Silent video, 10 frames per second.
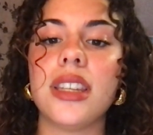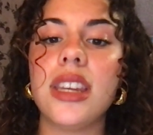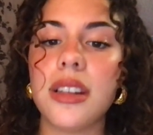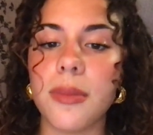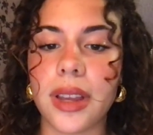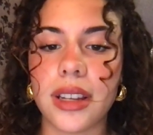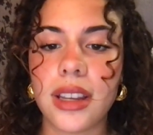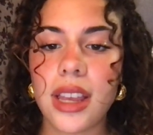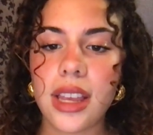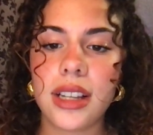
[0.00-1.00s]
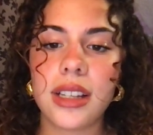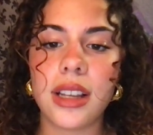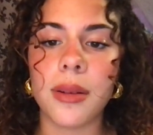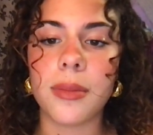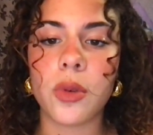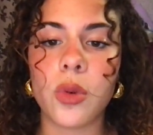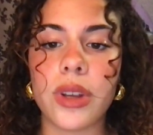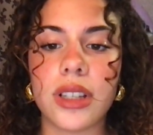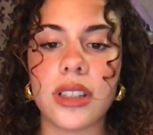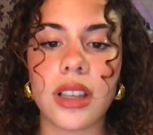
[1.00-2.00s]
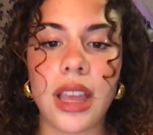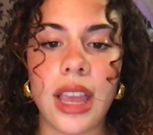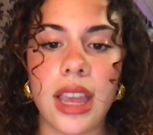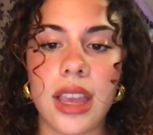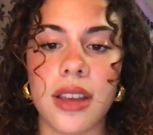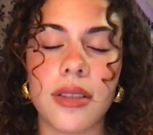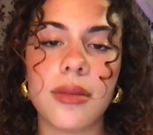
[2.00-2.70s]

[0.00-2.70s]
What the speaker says: Yeatman, who is a